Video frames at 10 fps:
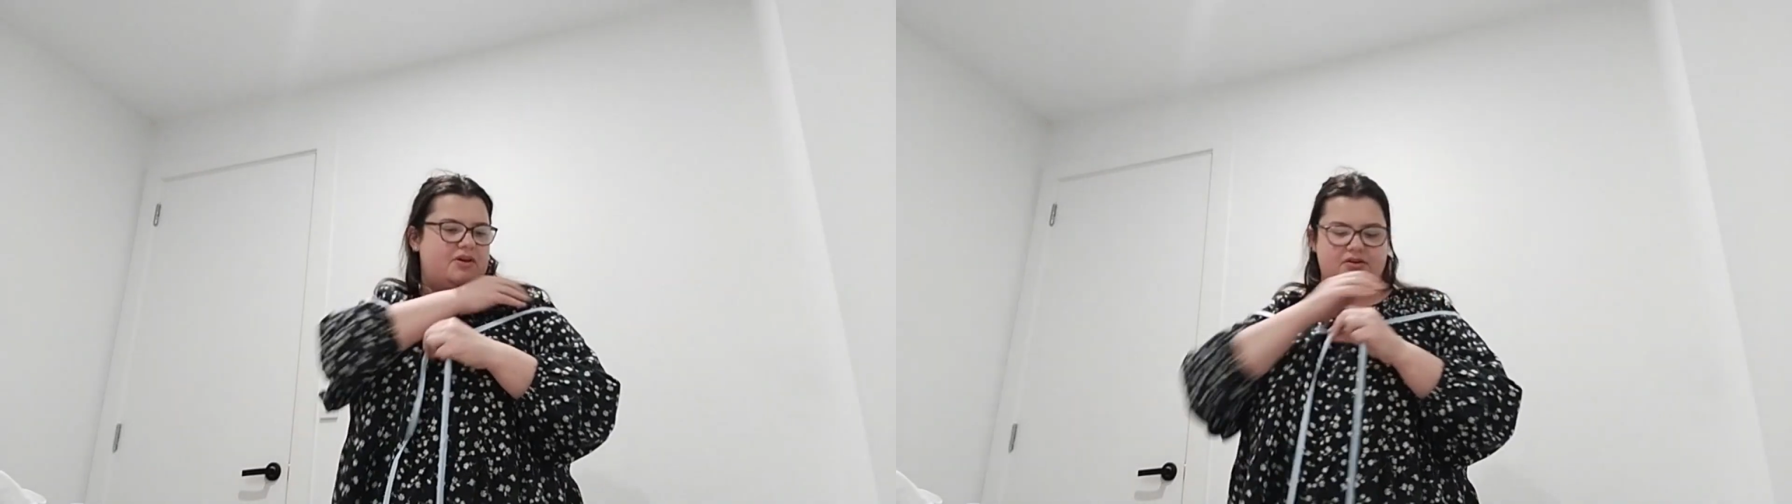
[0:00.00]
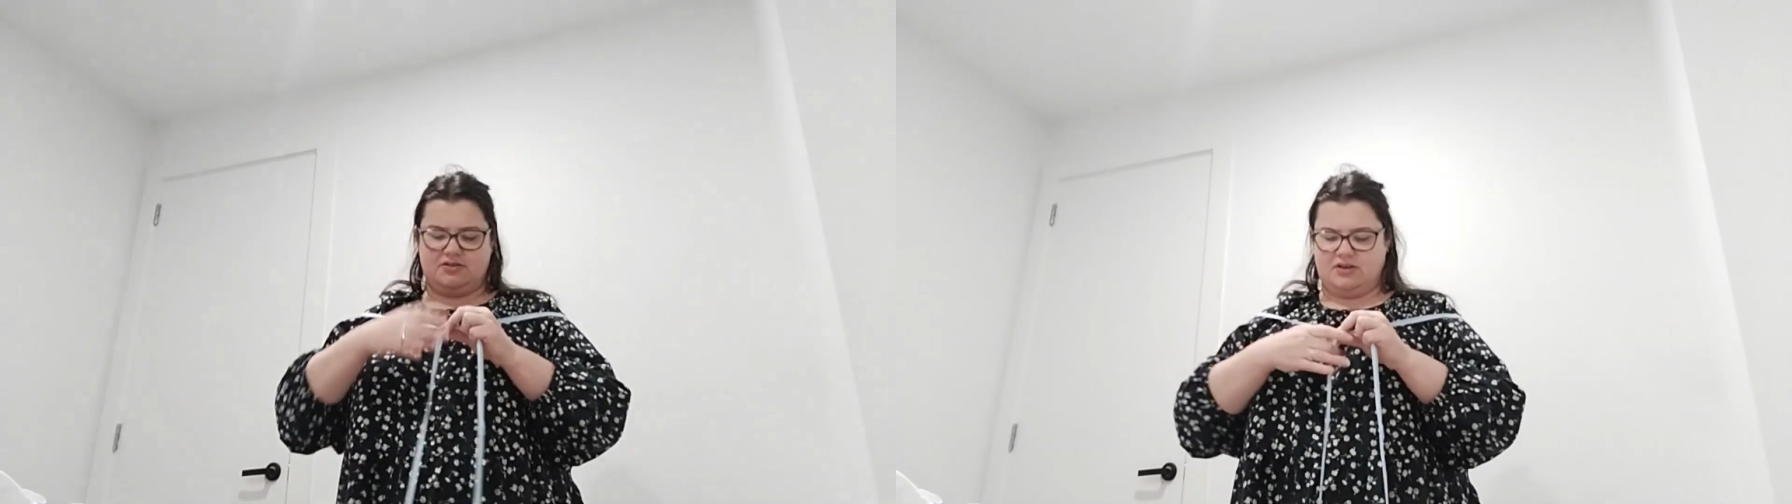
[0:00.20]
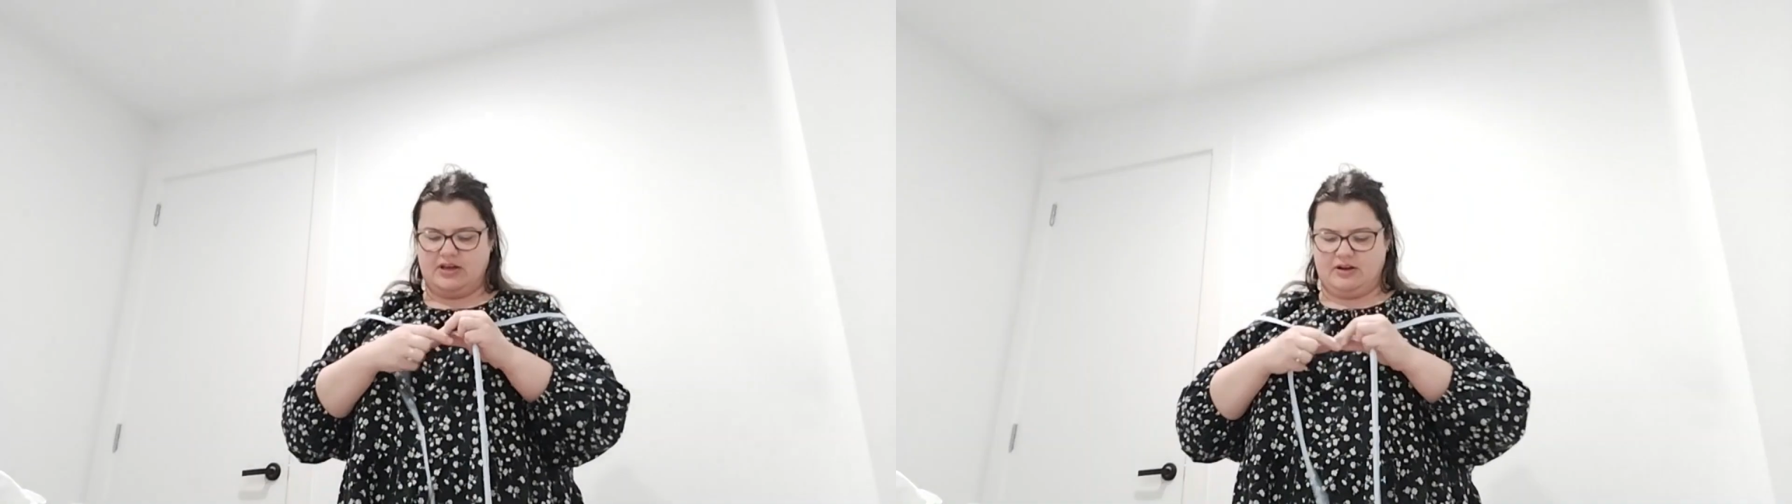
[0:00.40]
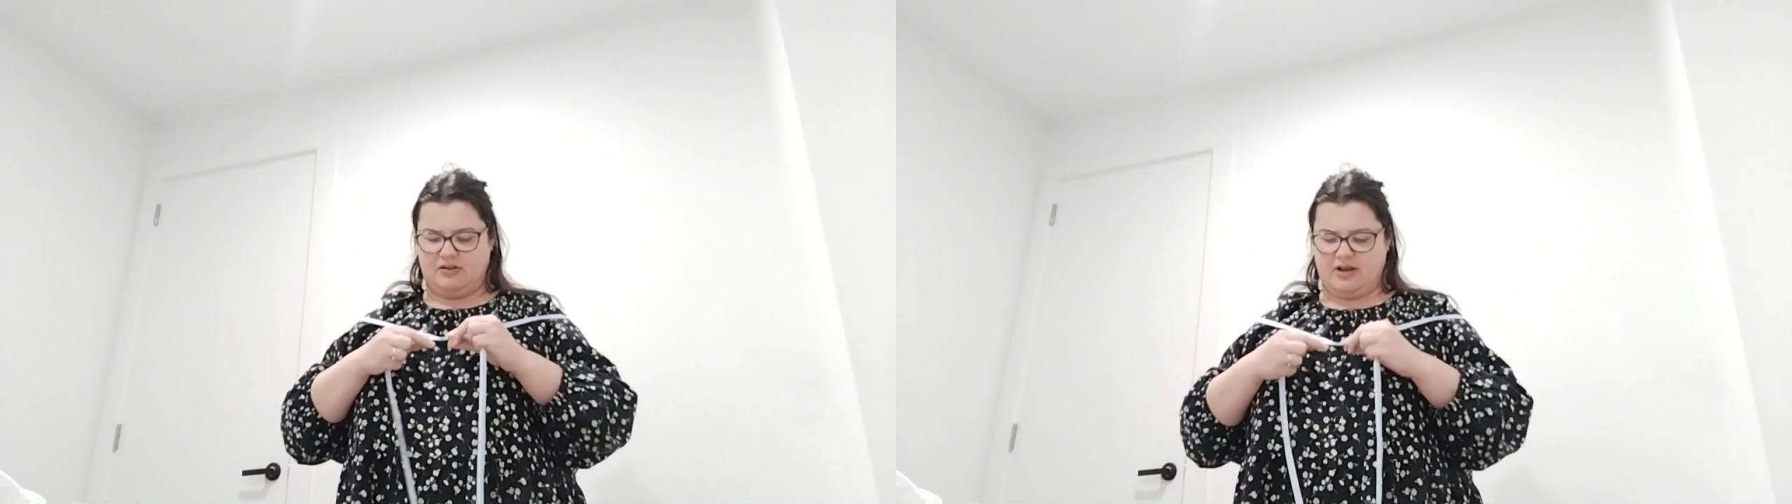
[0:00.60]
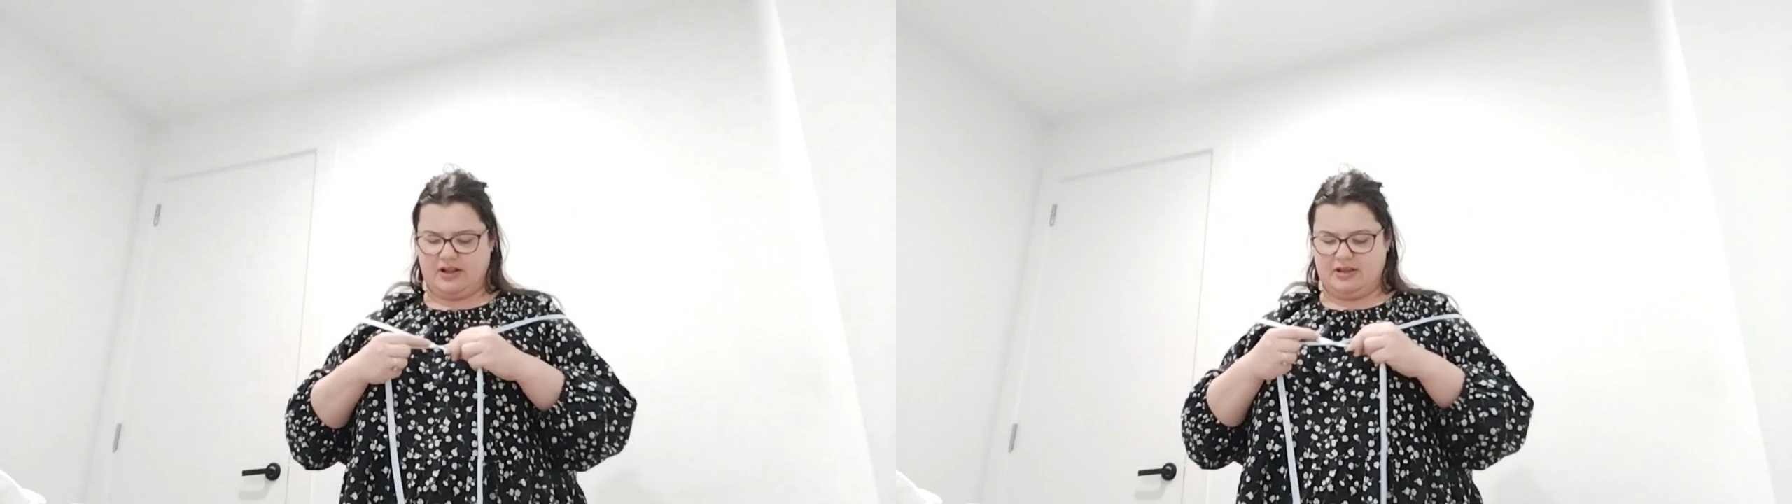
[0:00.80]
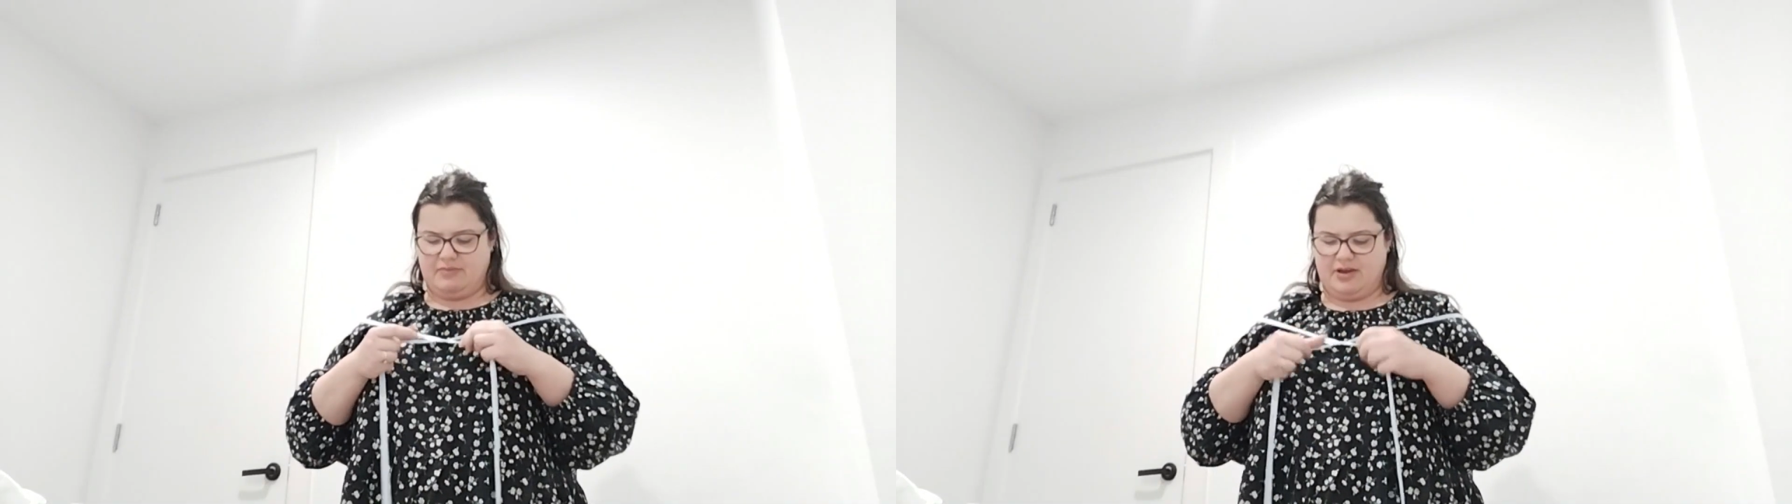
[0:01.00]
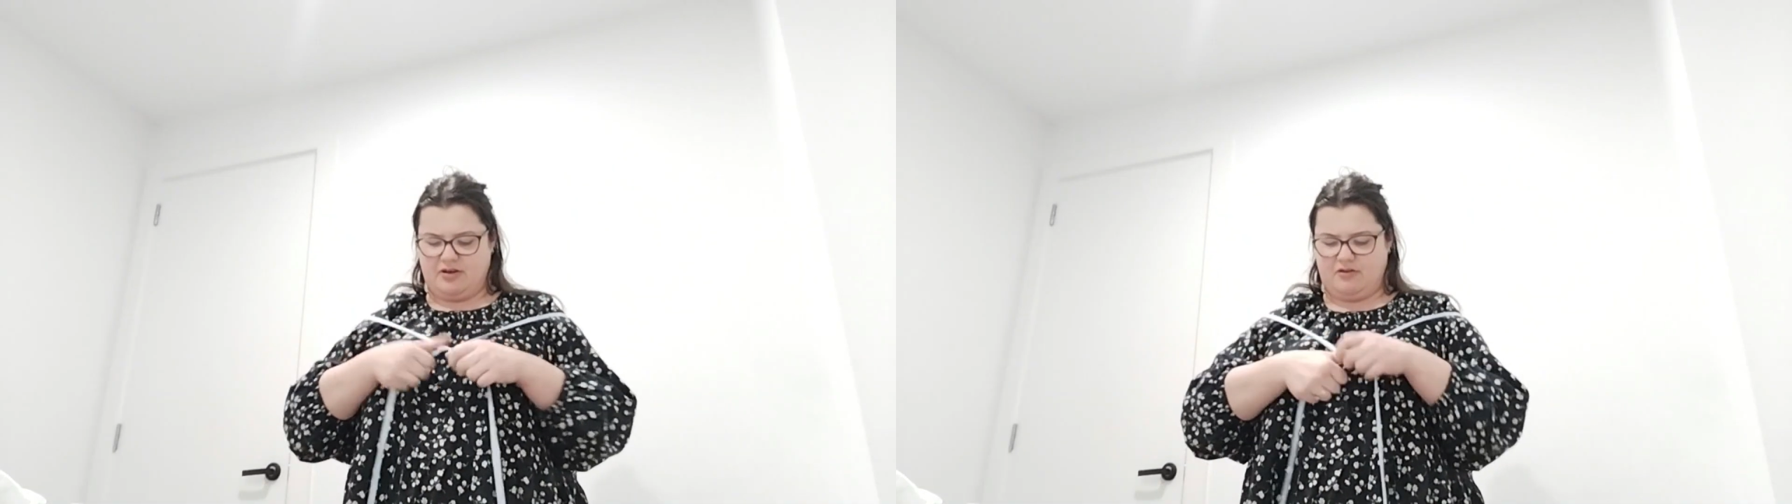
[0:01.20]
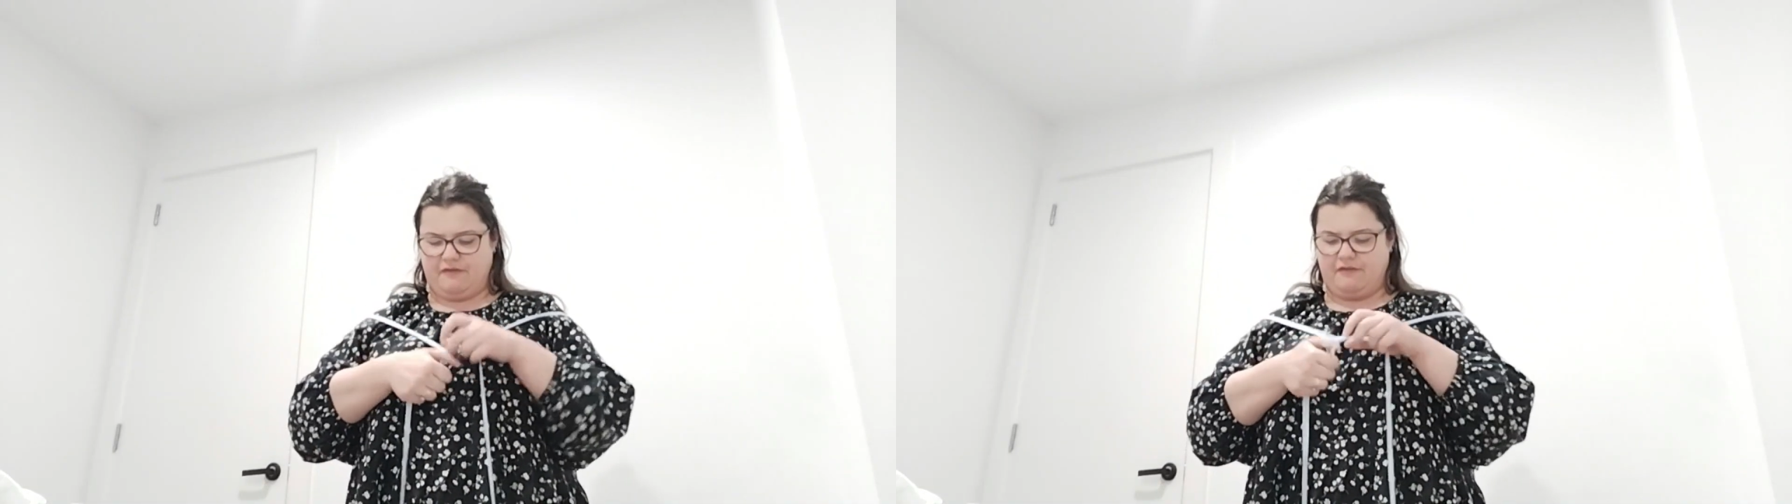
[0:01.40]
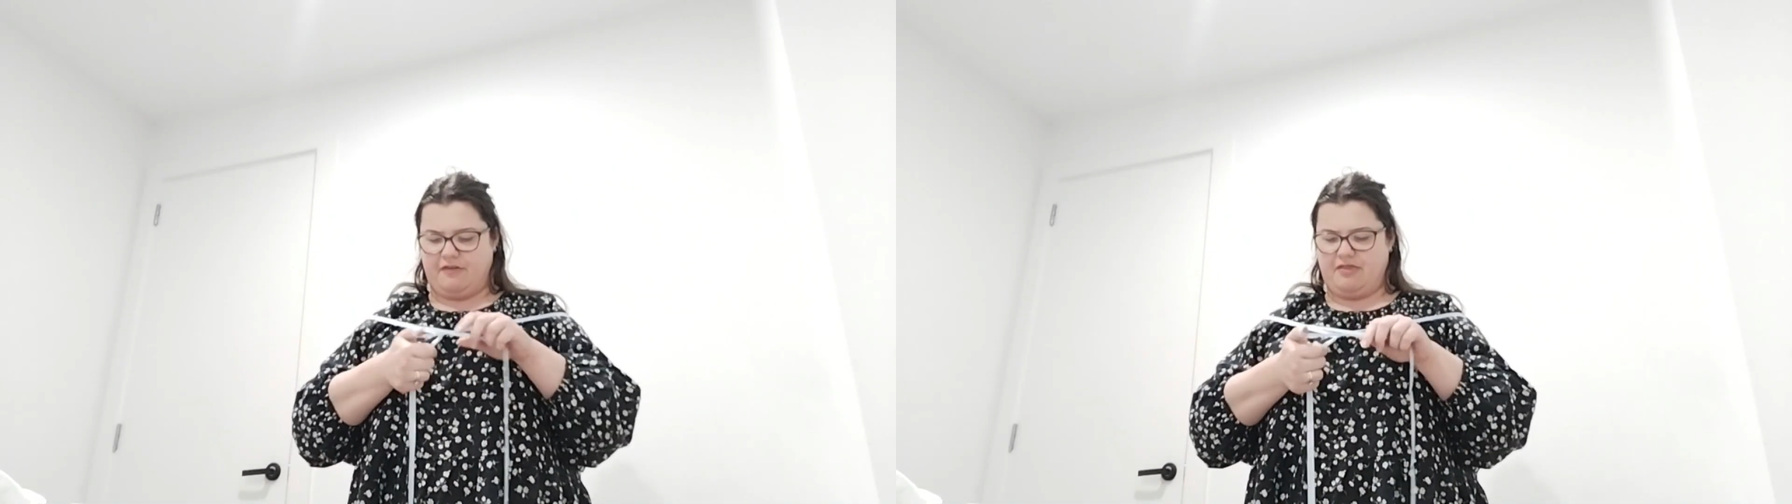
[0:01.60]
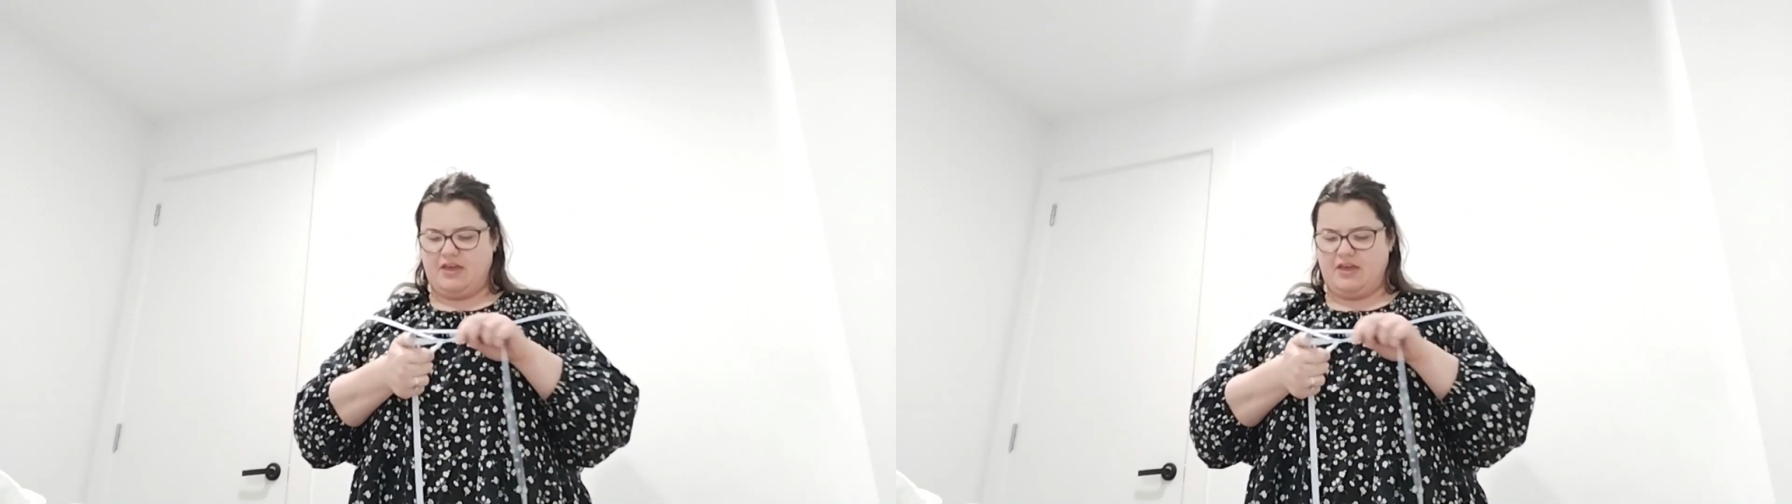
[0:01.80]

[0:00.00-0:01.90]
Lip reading: because the gown will likely be off